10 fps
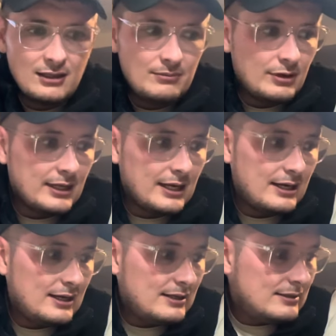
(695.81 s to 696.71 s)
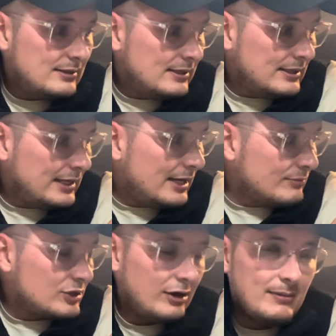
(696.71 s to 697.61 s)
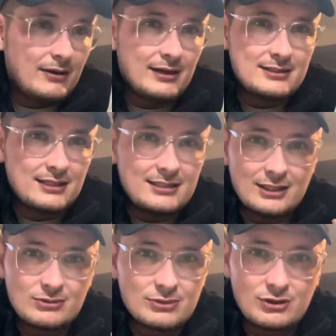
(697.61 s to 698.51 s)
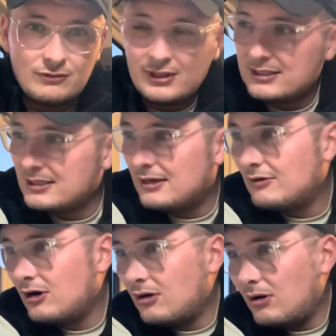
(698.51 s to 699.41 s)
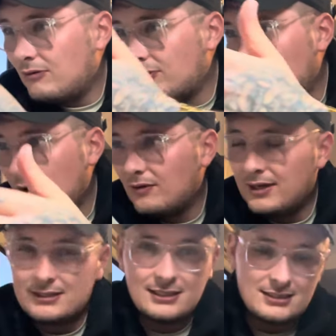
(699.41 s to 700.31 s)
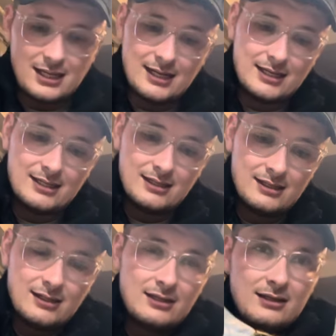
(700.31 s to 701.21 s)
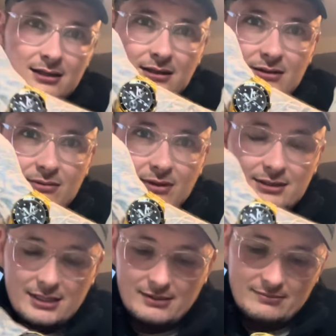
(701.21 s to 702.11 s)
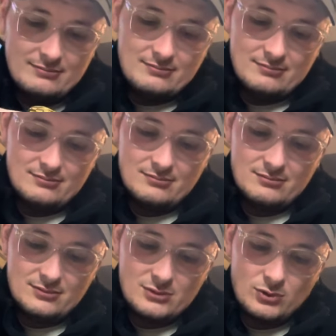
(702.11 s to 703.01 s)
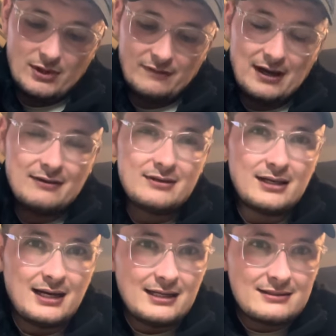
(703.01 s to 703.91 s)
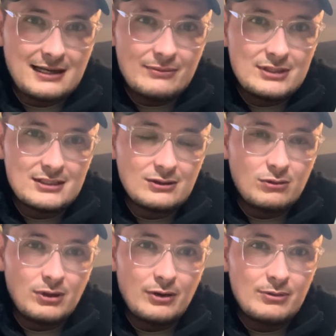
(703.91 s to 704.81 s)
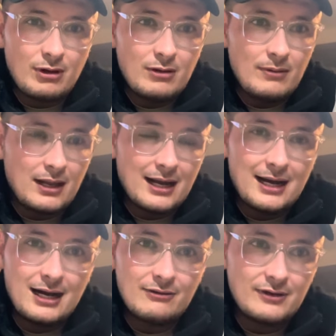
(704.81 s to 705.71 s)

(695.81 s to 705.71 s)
But yeah, again, I'm sorry about this. I need to get some stuff listed. I've got to go off through all this. It's like, what is it? 8:25 Time since it uploaded, probably be like 9:30.